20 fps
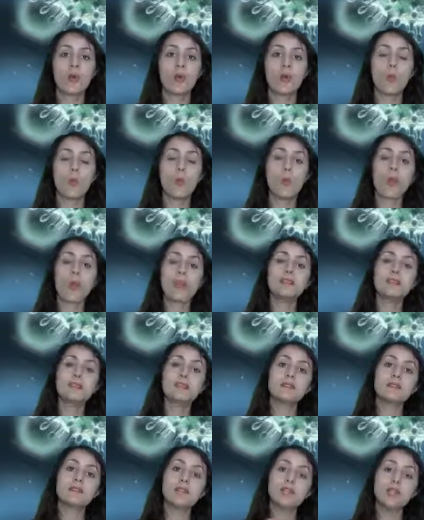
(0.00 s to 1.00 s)
When
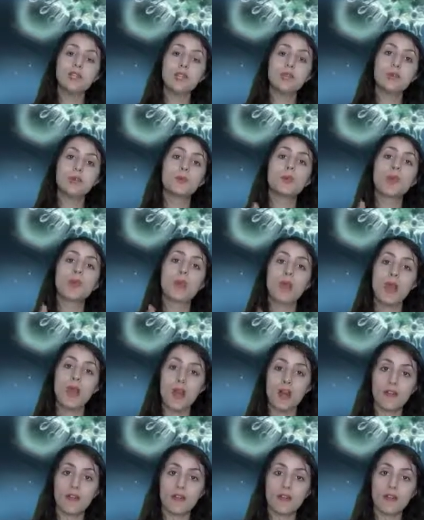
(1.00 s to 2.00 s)
you
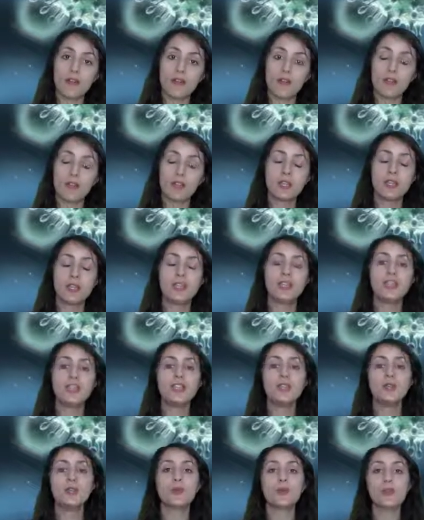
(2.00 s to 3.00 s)
cough,
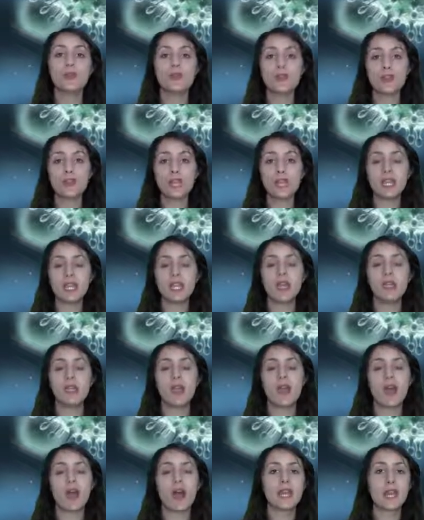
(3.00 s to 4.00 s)
you
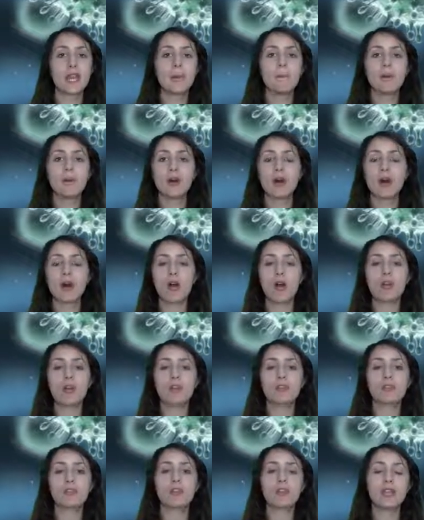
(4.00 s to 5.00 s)
free a number
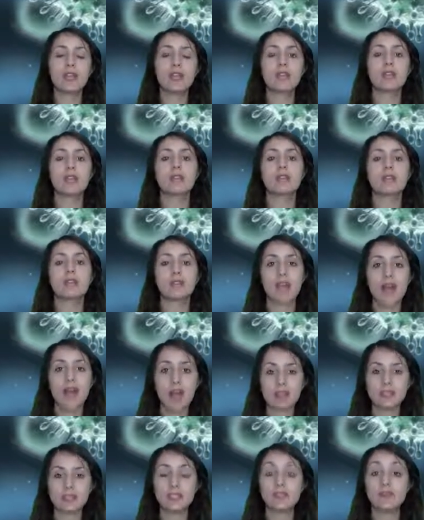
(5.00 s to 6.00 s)
of
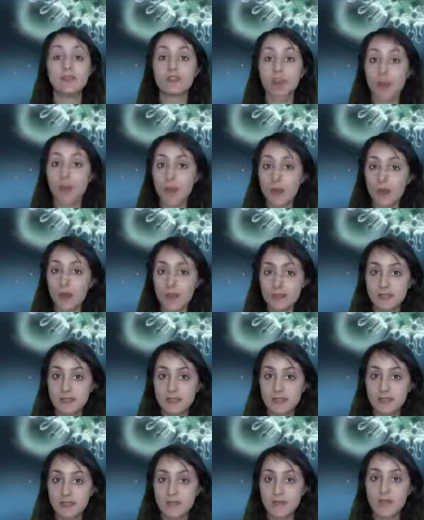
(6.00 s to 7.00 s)
3,000
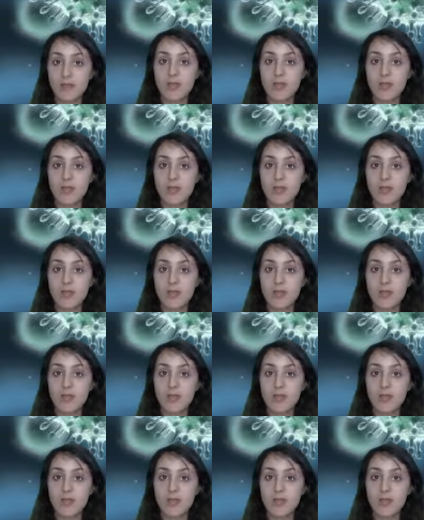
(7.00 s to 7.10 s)
droplets